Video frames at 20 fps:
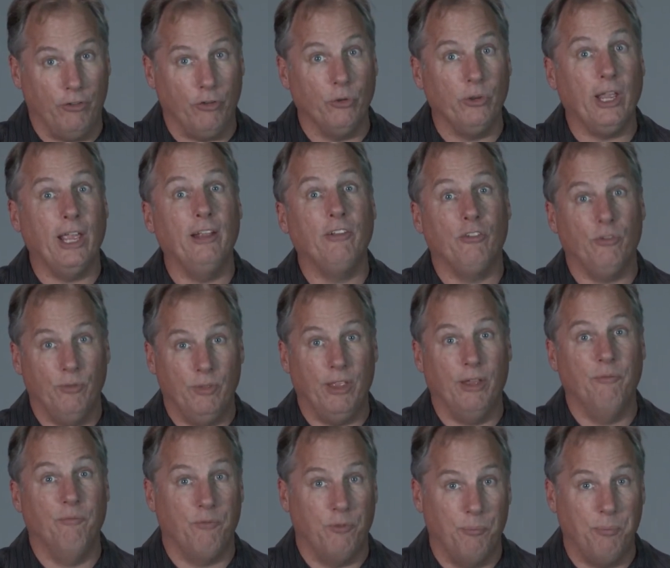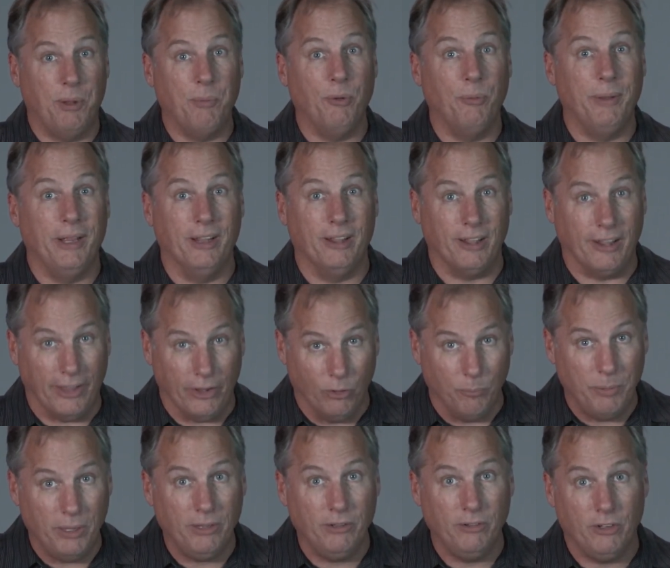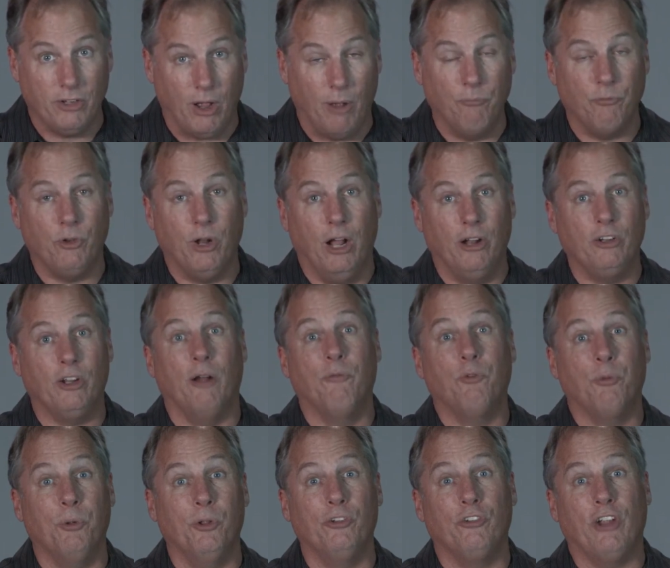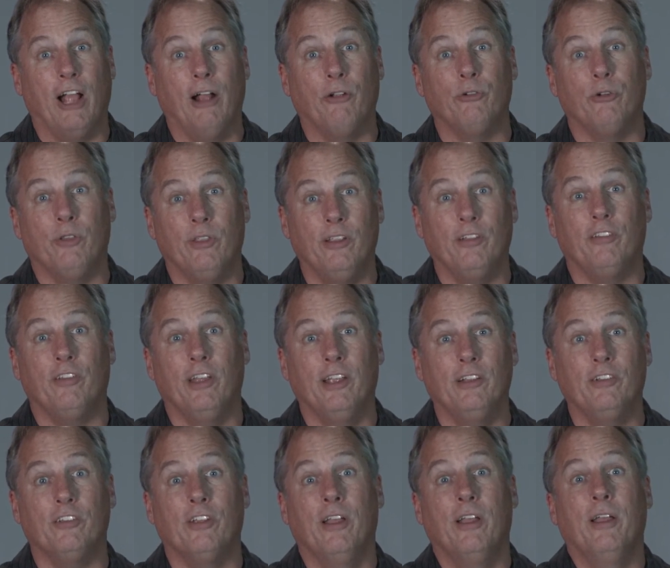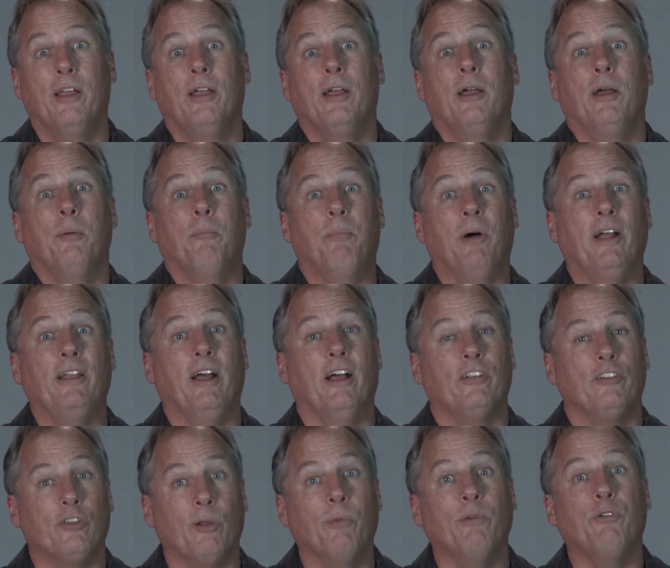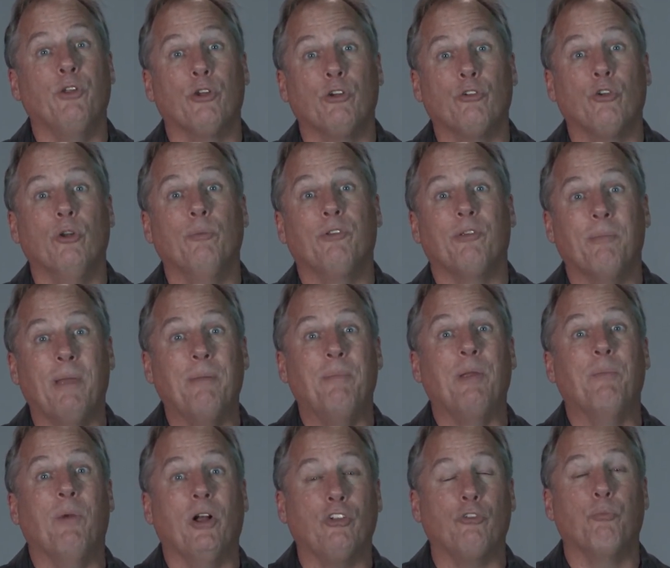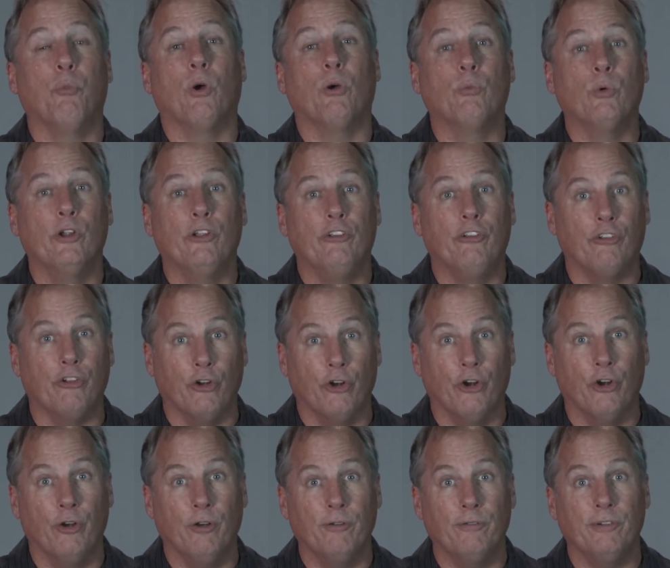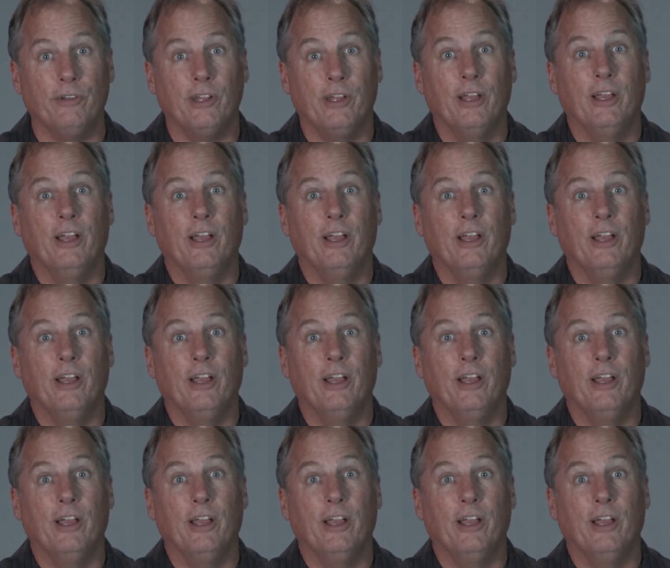It's okay for people to be a little bit uncomfortable and challenged with these things, but some of your groups may be much more reserved.